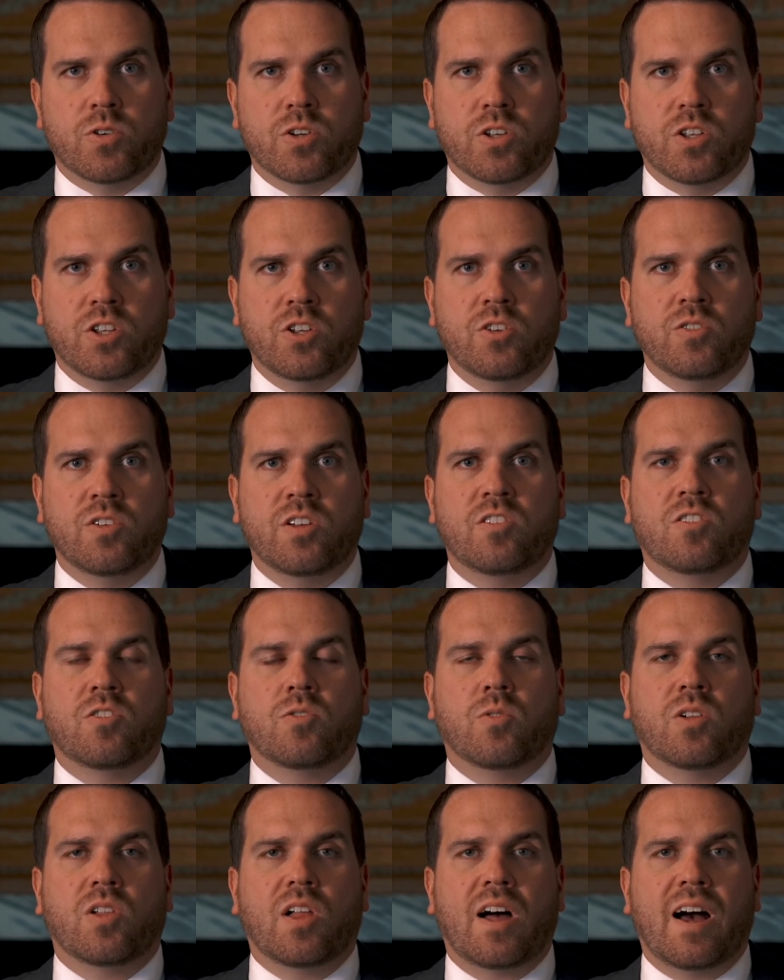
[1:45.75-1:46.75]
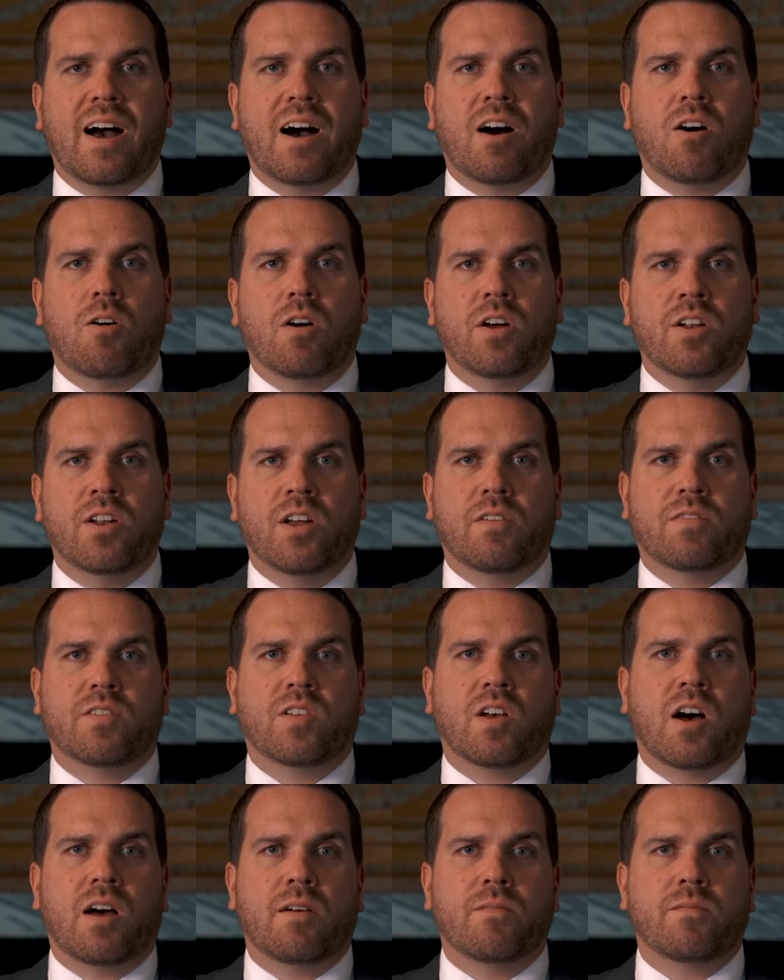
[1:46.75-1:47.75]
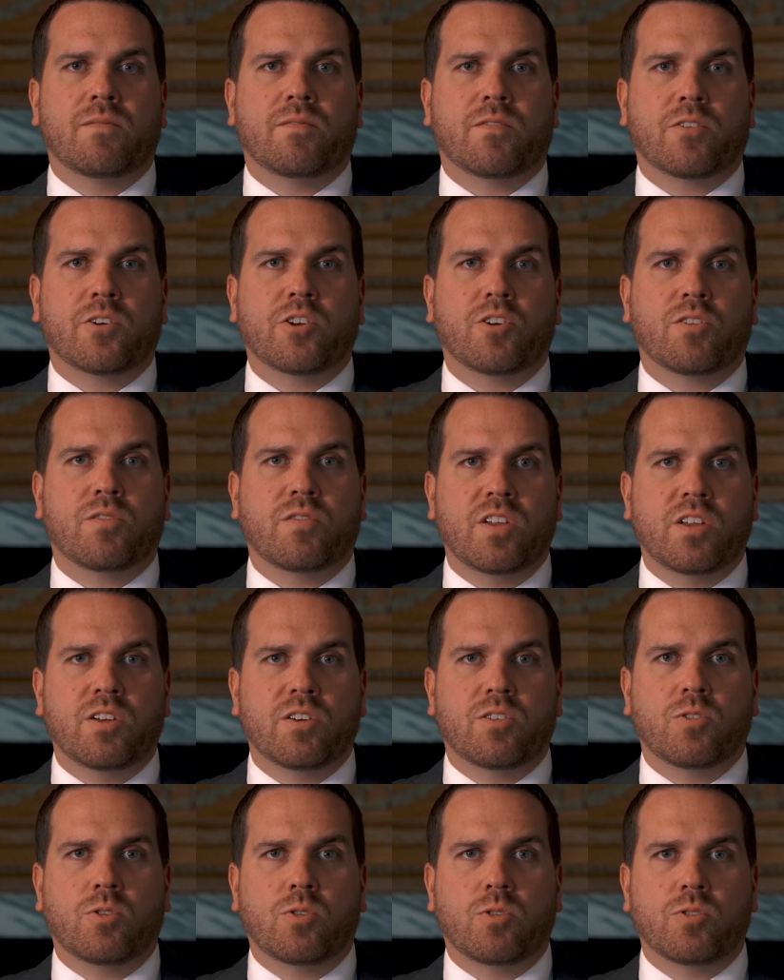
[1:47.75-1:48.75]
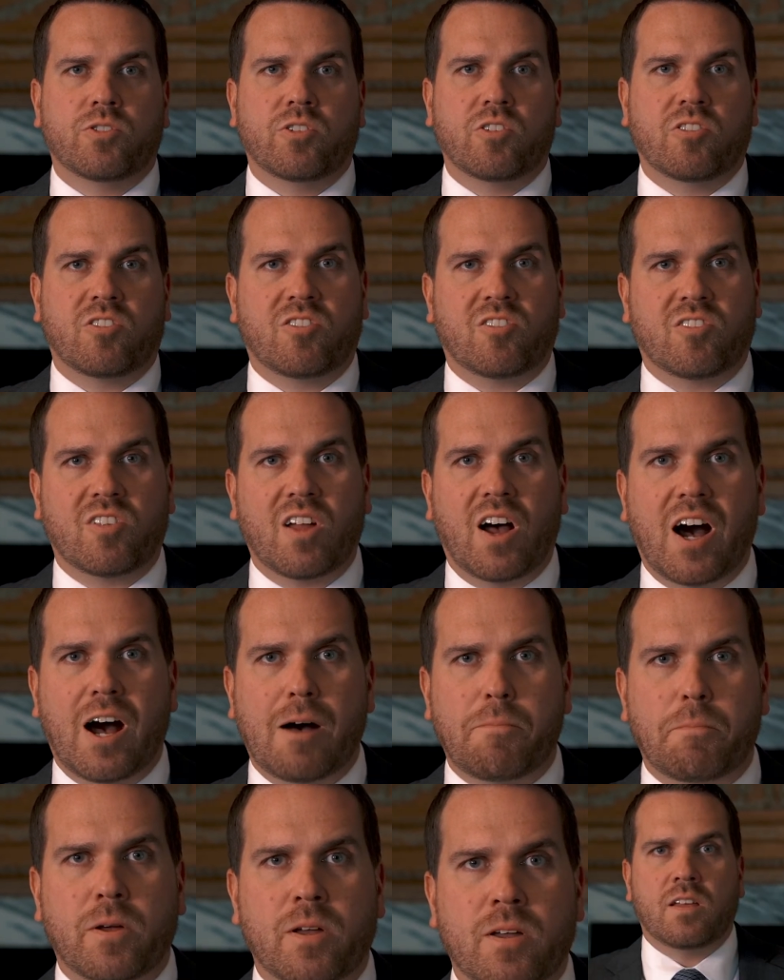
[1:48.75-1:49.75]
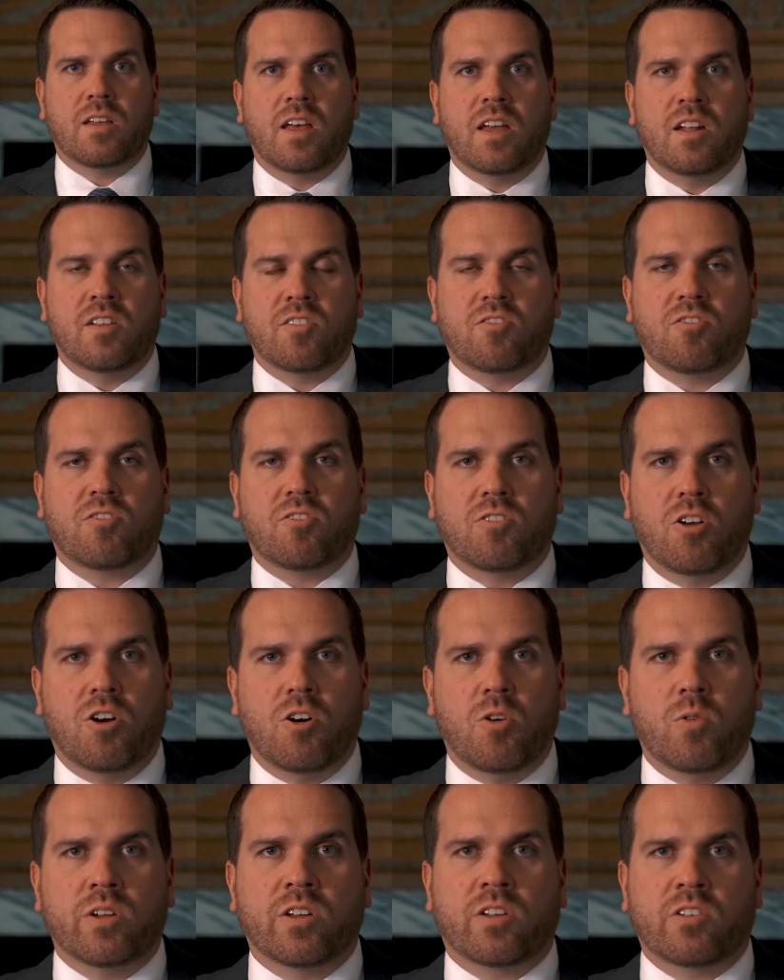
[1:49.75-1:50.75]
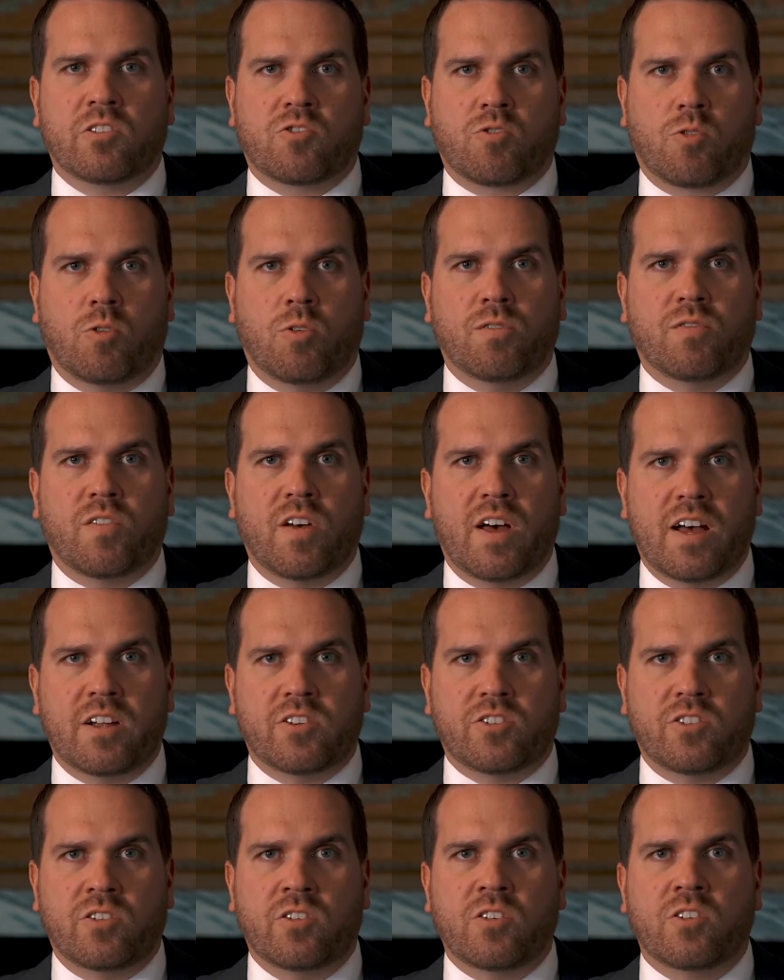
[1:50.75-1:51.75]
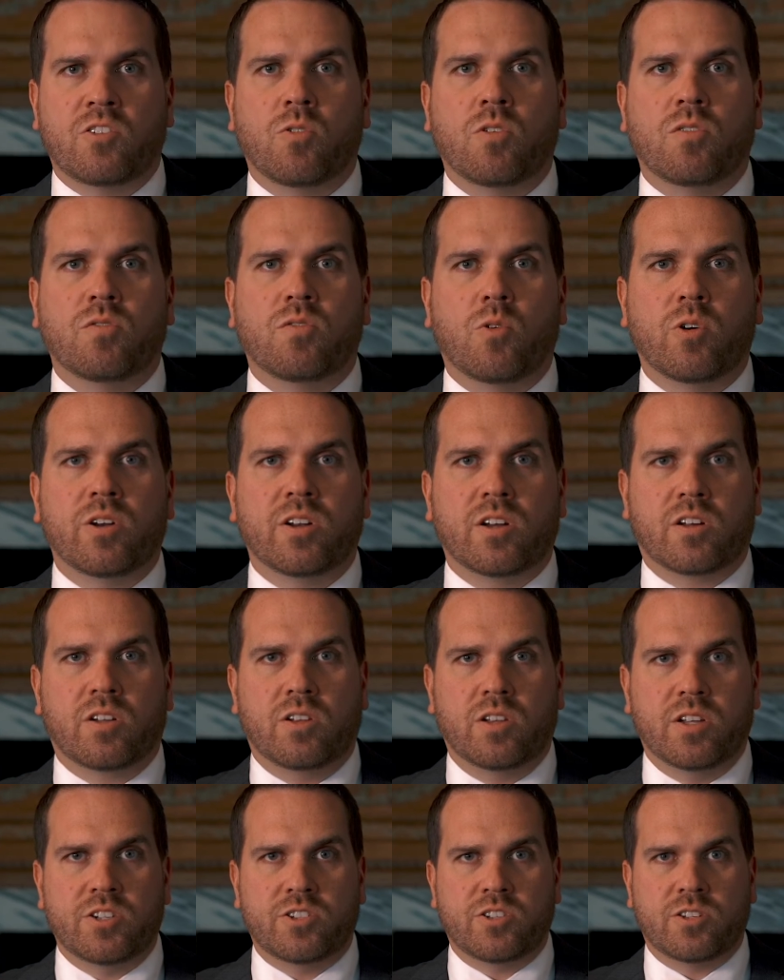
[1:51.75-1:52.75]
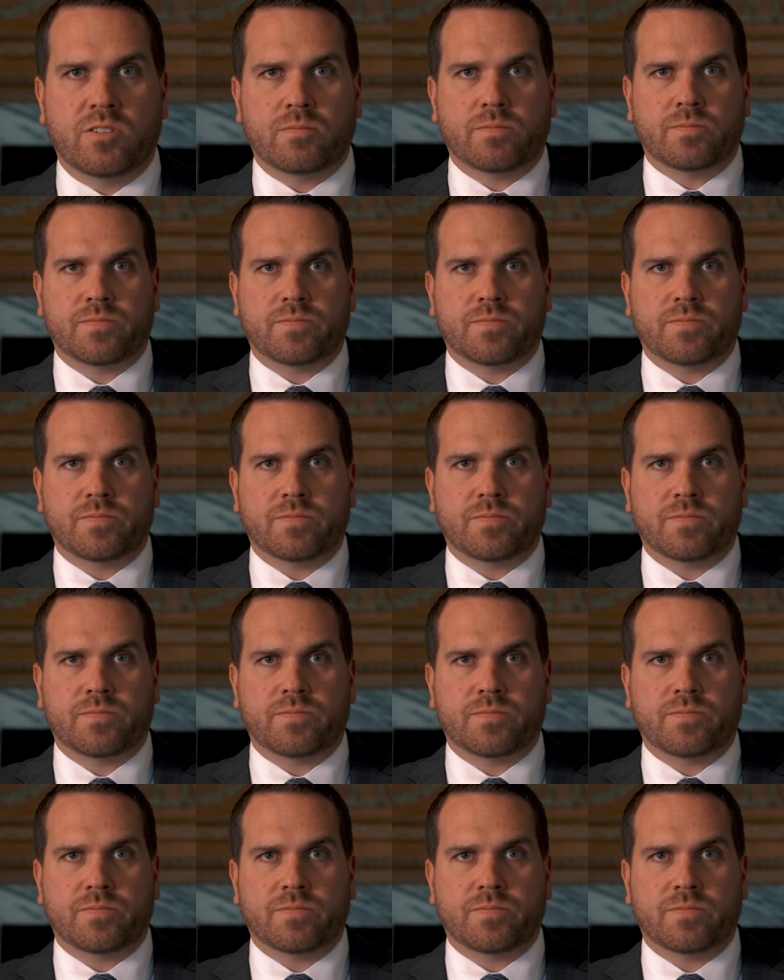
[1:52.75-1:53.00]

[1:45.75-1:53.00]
You need to allow enough time for your vehicle to stop in a slow and controlled fashion to avoid a collision.